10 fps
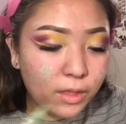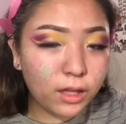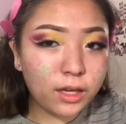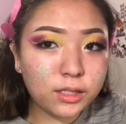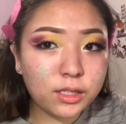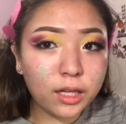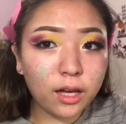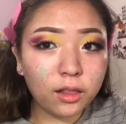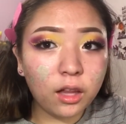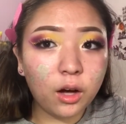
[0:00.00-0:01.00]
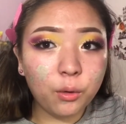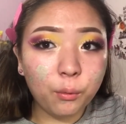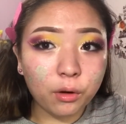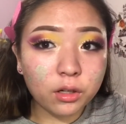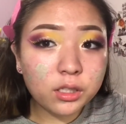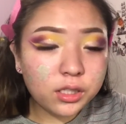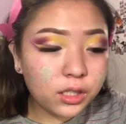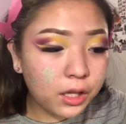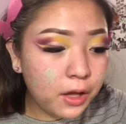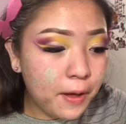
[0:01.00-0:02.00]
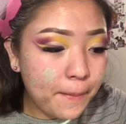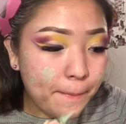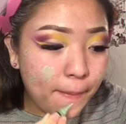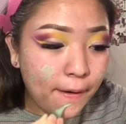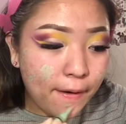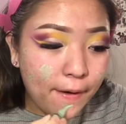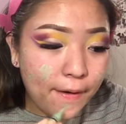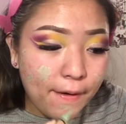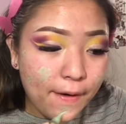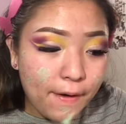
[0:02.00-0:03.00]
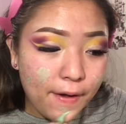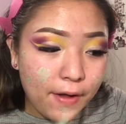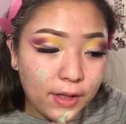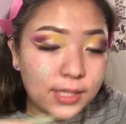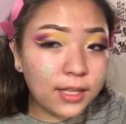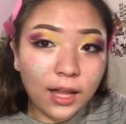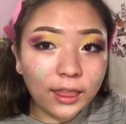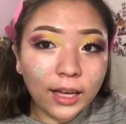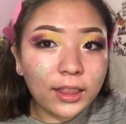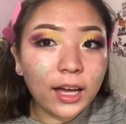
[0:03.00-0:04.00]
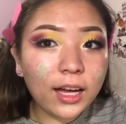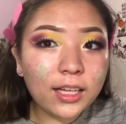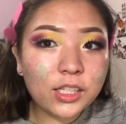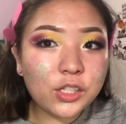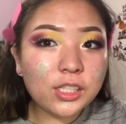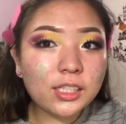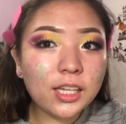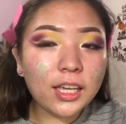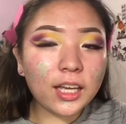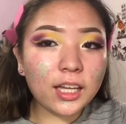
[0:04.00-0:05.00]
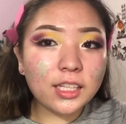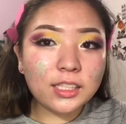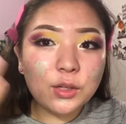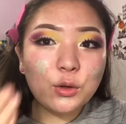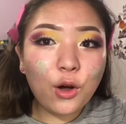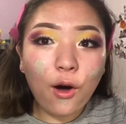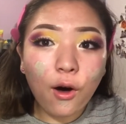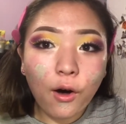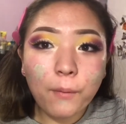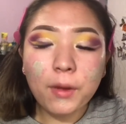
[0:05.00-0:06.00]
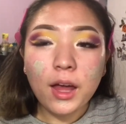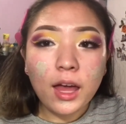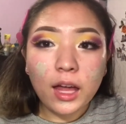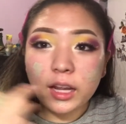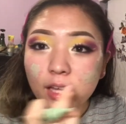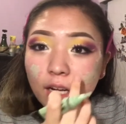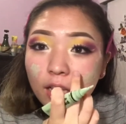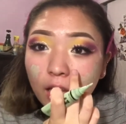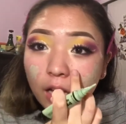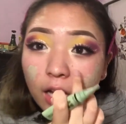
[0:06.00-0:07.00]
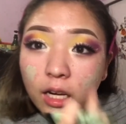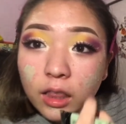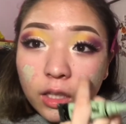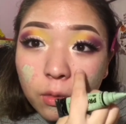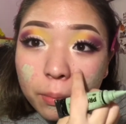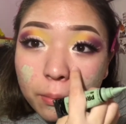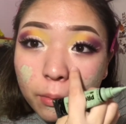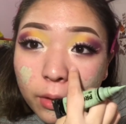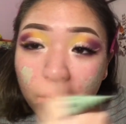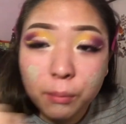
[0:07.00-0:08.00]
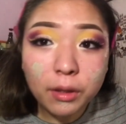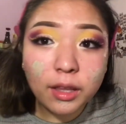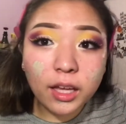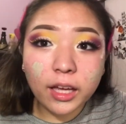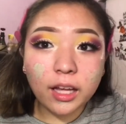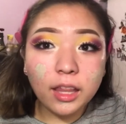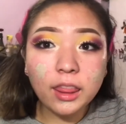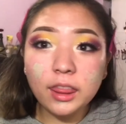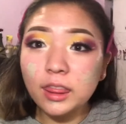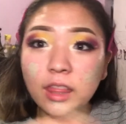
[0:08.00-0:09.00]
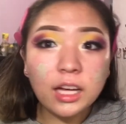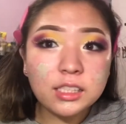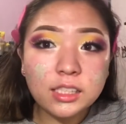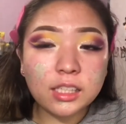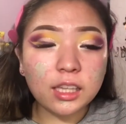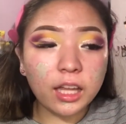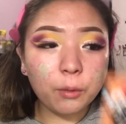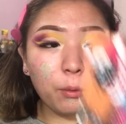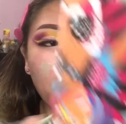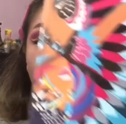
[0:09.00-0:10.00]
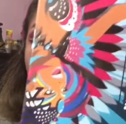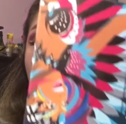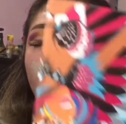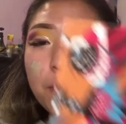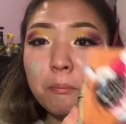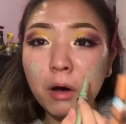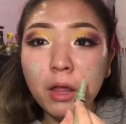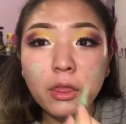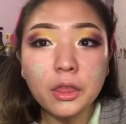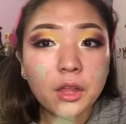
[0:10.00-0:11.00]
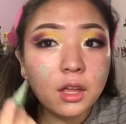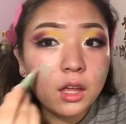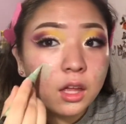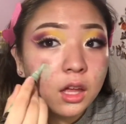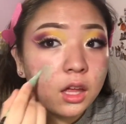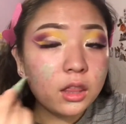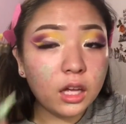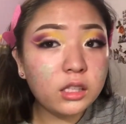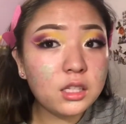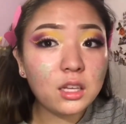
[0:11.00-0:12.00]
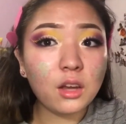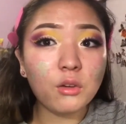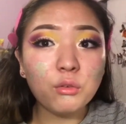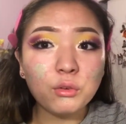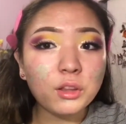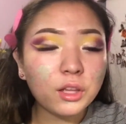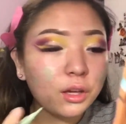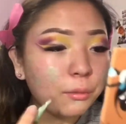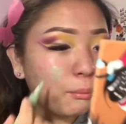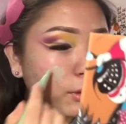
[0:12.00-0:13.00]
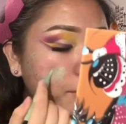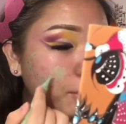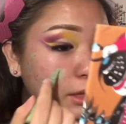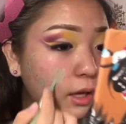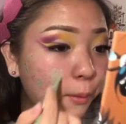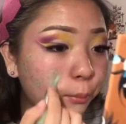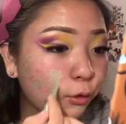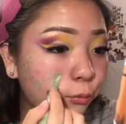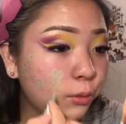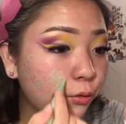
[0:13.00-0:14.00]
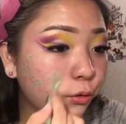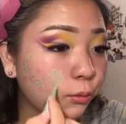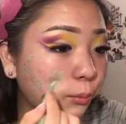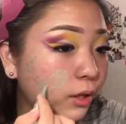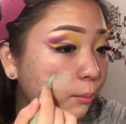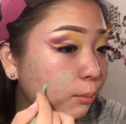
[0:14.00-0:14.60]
it gets like a lot worse, but it's not like that. It's just like still calm, and I got a little pimple here, but like that's it. Like within the month, that's like a really good big improvement for me